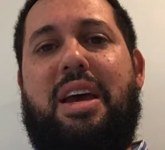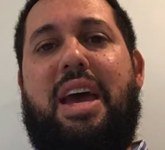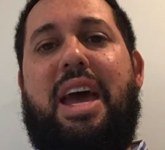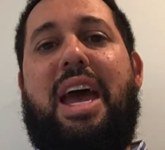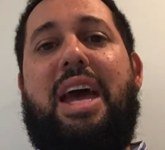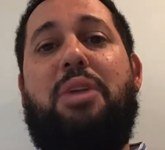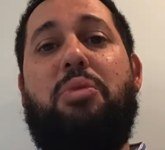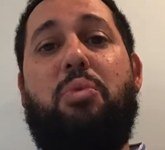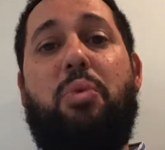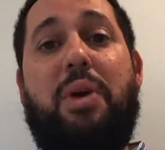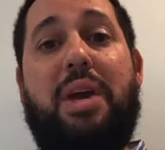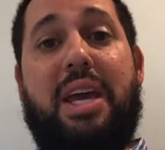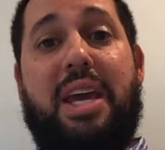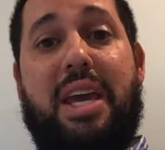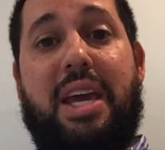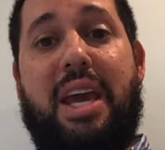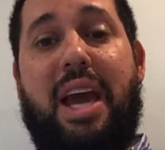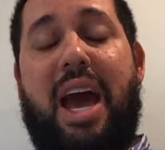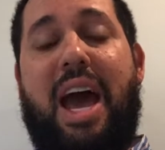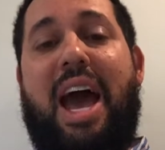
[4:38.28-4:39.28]
and
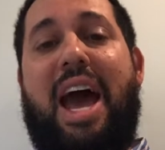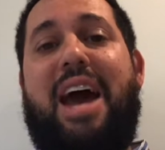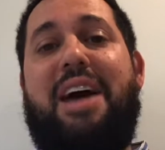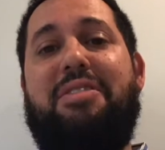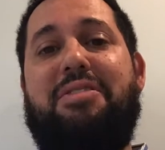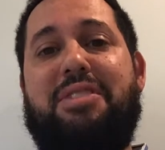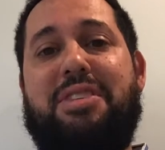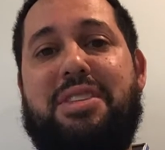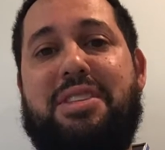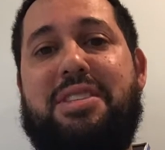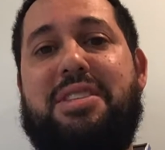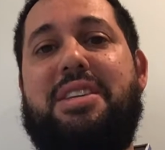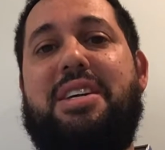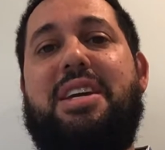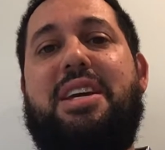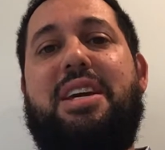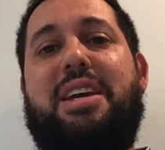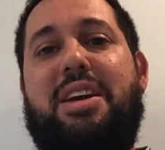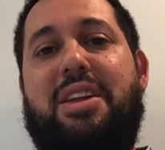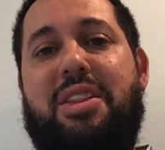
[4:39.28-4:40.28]
we have to
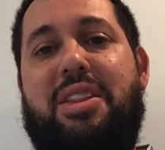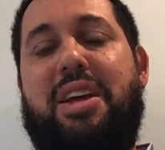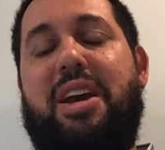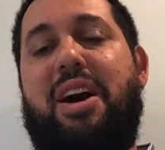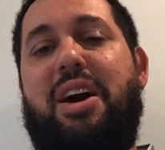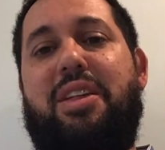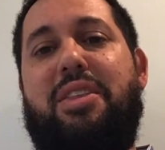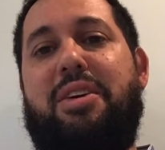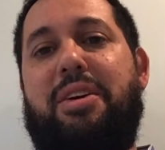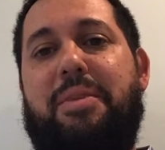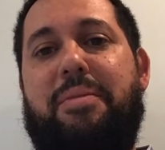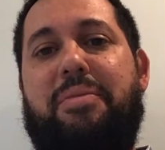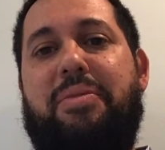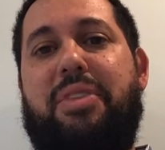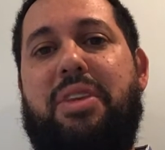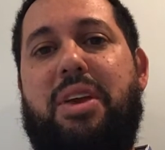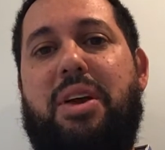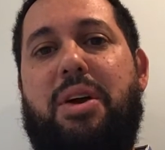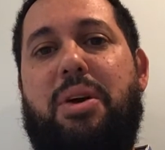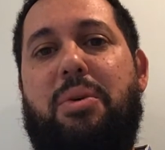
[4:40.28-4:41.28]
see the other.
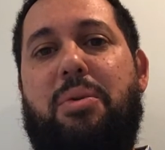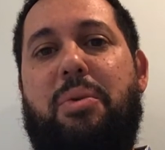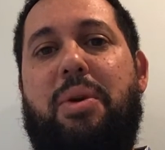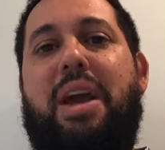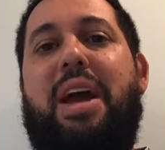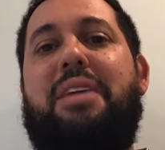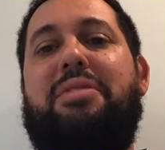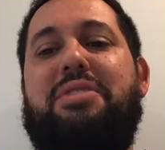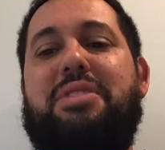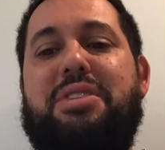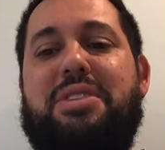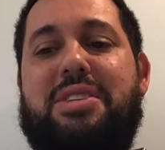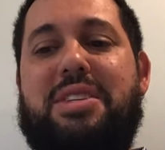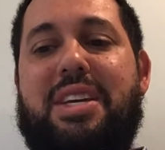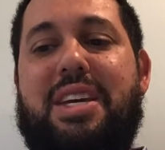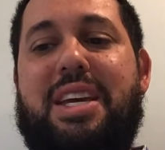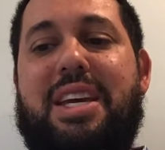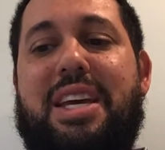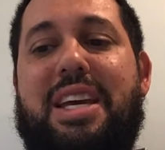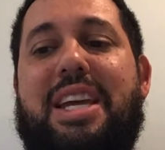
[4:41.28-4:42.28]
We have to
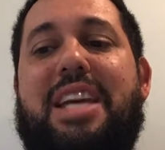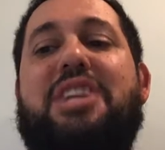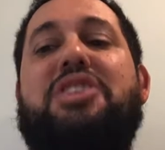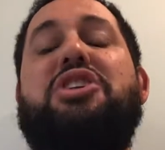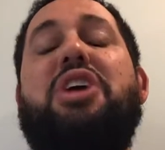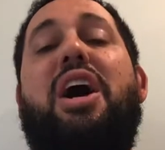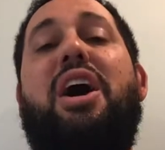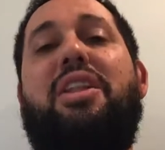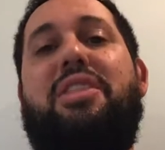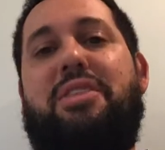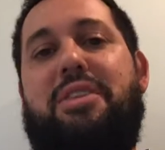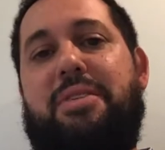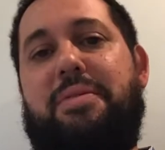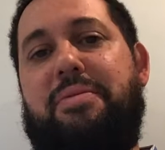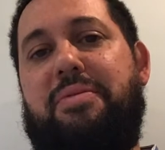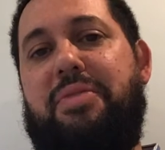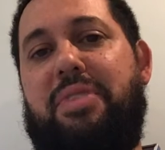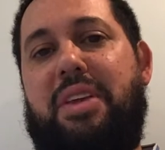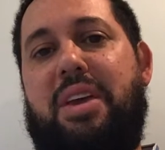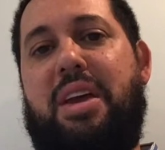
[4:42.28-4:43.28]
see each other
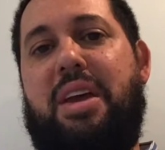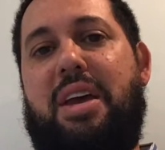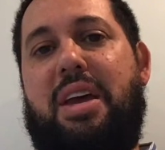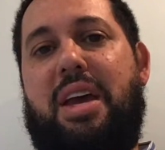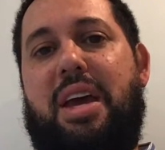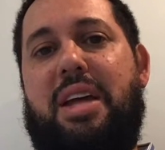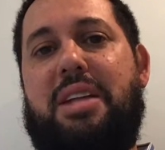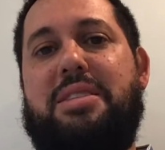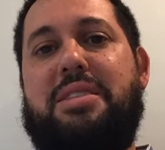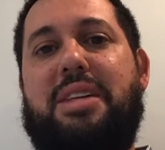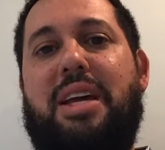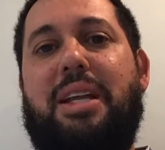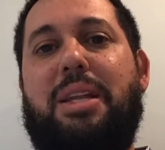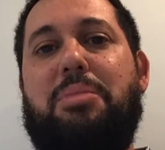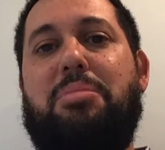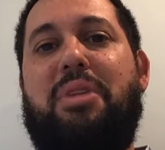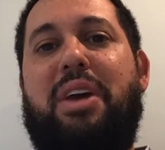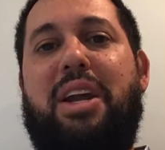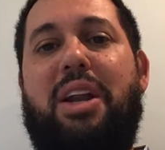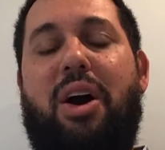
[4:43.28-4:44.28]
and
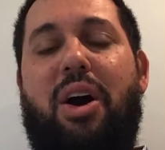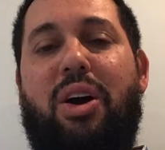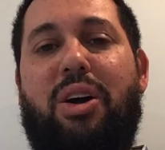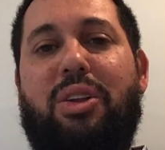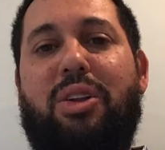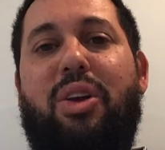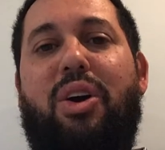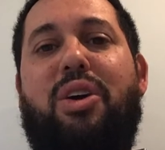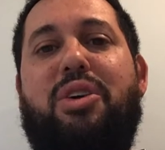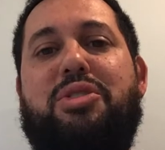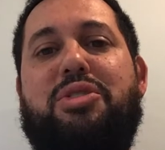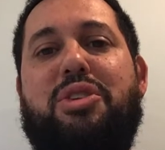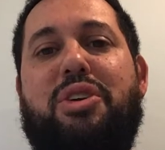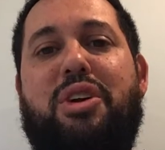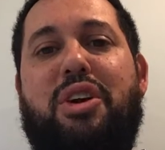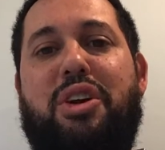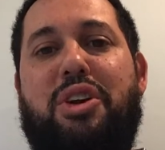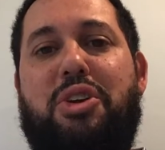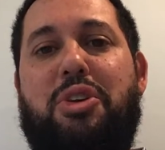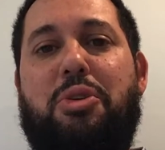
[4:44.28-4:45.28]
celebrate our
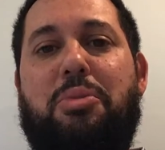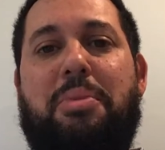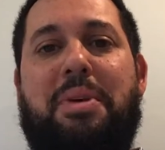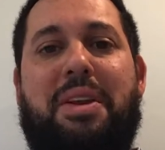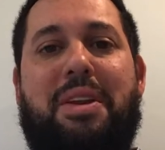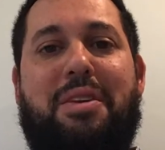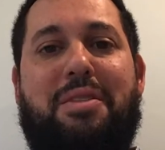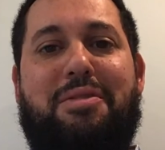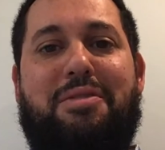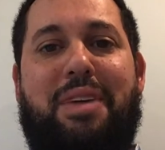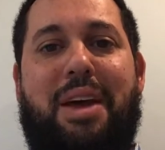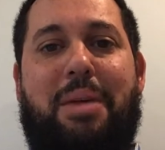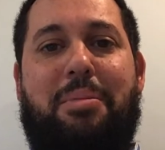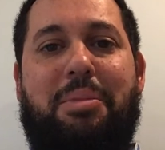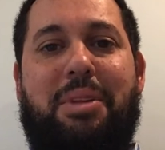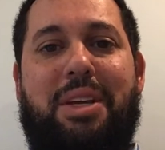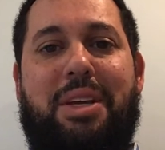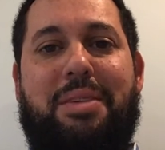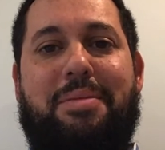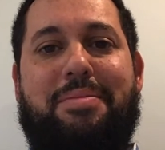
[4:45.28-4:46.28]
larger human
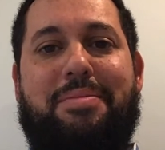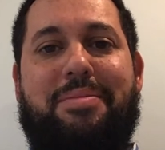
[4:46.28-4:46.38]
family.